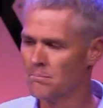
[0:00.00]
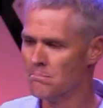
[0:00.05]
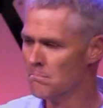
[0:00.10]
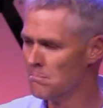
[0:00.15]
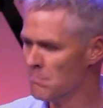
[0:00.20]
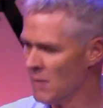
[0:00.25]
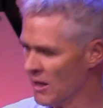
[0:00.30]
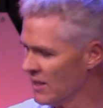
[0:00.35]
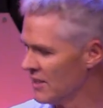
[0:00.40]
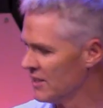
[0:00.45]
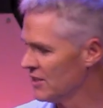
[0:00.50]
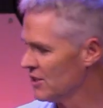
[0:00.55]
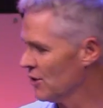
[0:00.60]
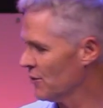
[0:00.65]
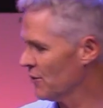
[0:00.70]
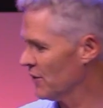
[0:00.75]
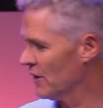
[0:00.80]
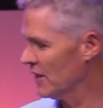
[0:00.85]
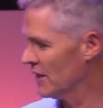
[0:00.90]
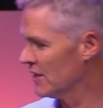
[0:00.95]
Millions
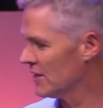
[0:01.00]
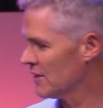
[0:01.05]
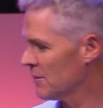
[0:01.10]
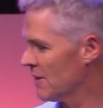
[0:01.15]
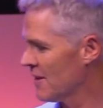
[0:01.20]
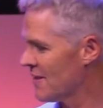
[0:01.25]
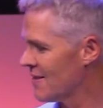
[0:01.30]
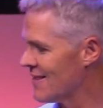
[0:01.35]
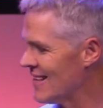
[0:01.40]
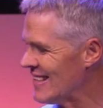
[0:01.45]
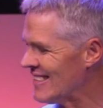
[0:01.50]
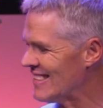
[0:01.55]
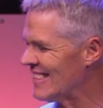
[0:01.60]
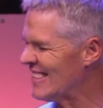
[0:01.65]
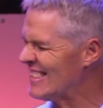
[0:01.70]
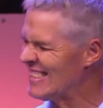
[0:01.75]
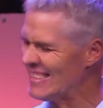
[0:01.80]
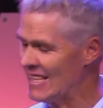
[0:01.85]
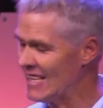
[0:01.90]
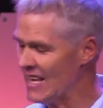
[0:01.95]
of years. Man,
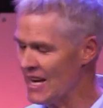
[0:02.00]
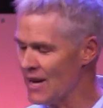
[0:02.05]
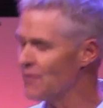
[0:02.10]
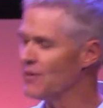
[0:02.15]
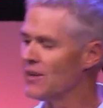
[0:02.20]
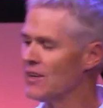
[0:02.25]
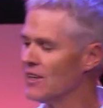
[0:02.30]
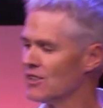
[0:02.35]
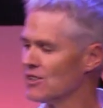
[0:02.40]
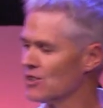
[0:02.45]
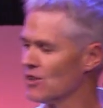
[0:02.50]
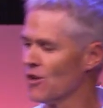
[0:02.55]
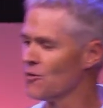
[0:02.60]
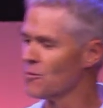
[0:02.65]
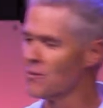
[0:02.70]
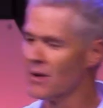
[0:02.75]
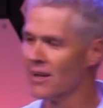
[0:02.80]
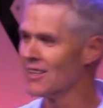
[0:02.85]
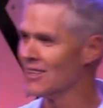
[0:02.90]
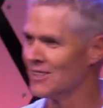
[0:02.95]
this is the evidence
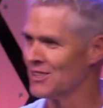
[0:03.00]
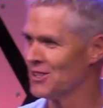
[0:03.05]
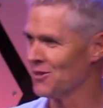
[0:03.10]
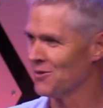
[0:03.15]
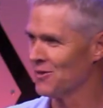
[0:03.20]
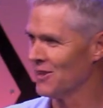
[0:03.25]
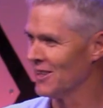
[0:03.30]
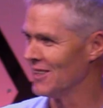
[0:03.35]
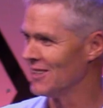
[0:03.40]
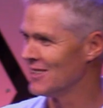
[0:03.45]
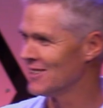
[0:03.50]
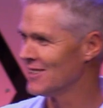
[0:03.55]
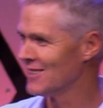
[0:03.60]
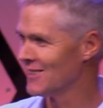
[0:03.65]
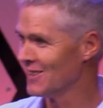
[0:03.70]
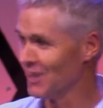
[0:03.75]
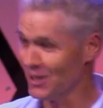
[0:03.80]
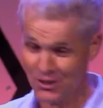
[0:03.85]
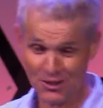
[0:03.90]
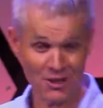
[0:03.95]
of millions of
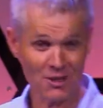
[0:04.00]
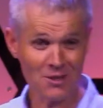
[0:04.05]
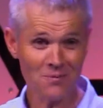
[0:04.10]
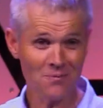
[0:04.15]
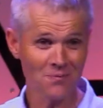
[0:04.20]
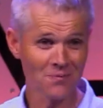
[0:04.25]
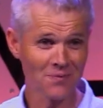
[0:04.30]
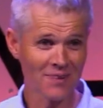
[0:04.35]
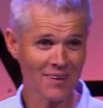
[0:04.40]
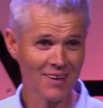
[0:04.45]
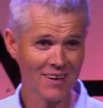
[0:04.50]
years. Not so?